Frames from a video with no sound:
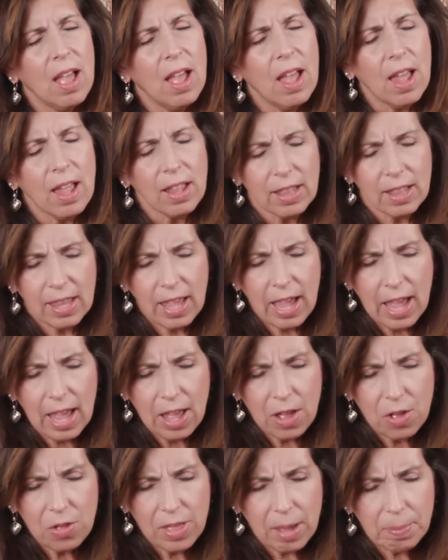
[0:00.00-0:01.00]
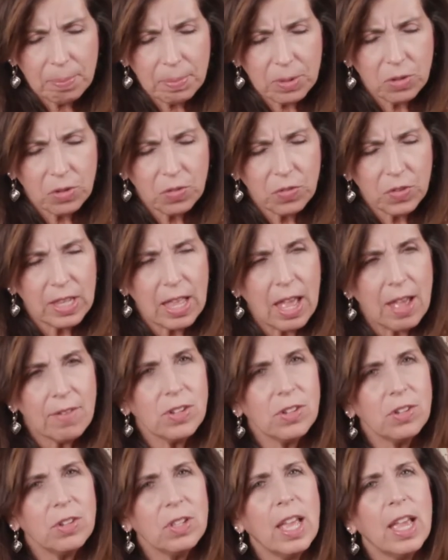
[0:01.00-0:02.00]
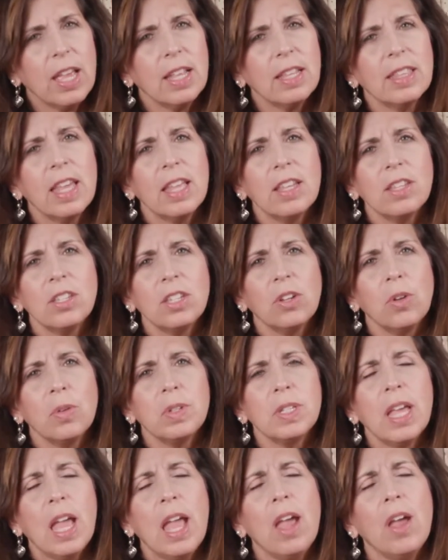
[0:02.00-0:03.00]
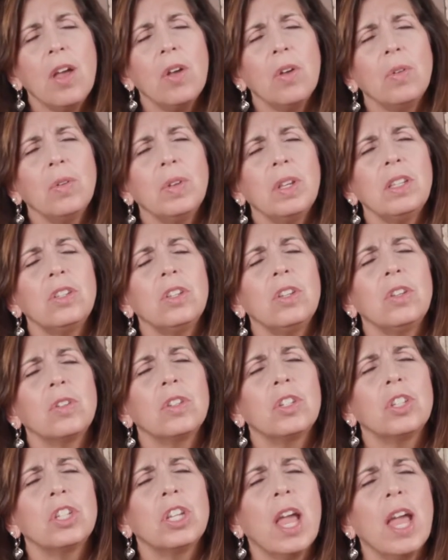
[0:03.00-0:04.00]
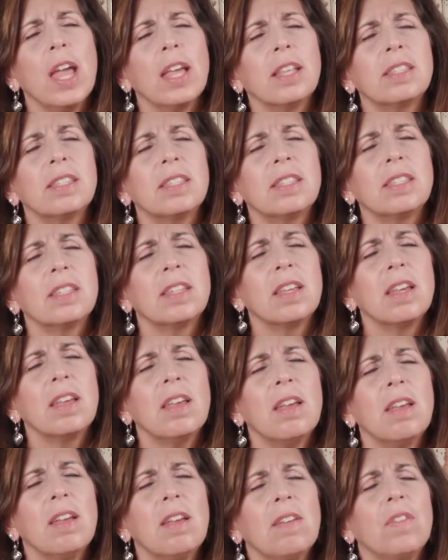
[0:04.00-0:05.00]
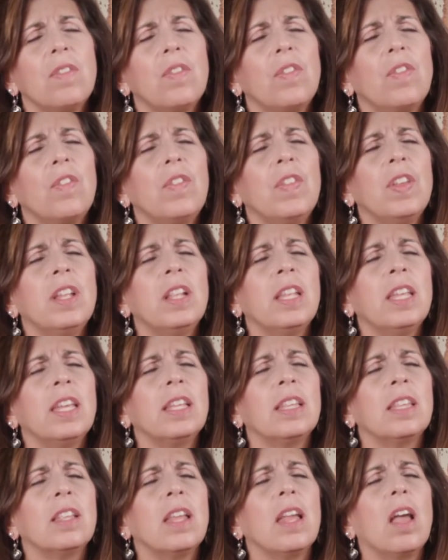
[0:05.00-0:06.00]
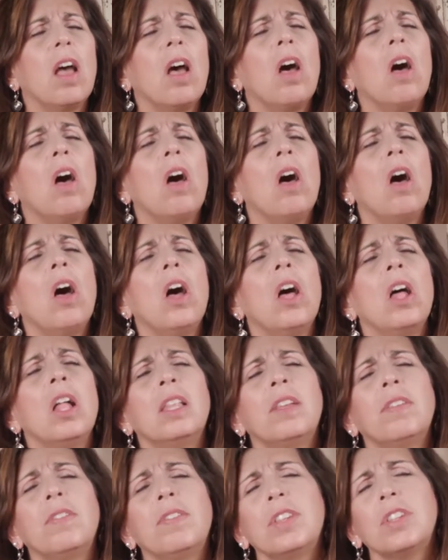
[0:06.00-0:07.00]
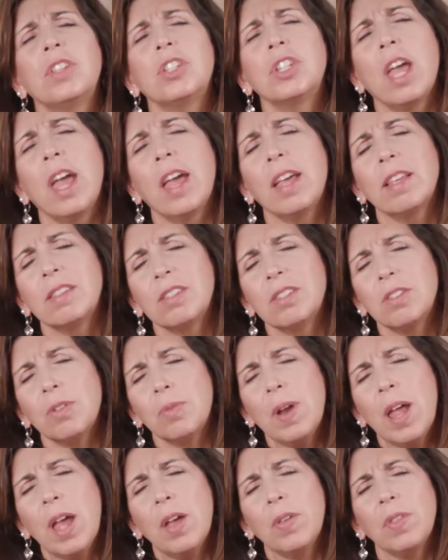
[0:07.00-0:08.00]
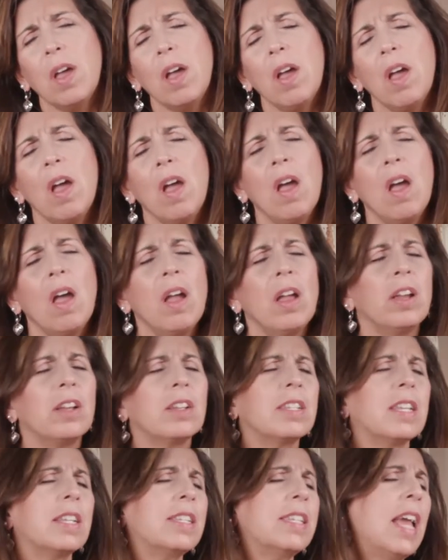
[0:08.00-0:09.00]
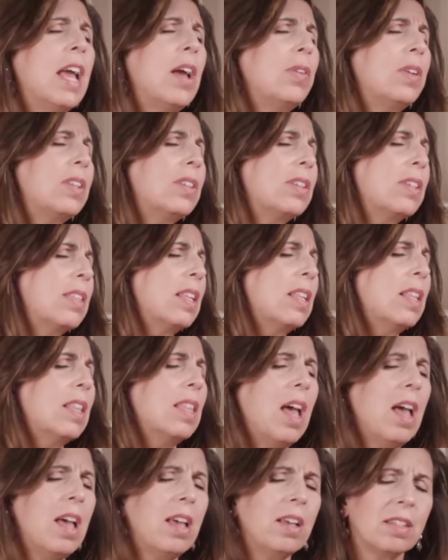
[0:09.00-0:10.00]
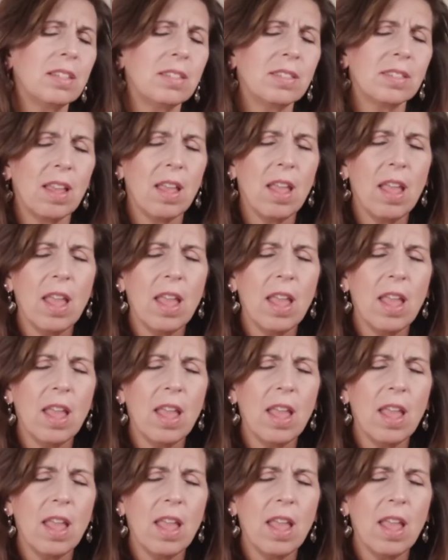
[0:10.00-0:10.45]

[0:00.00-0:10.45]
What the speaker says: Allow that beautiful lavender light then to go down into your chest, filling all of the chest, around the heart and down into the lungs,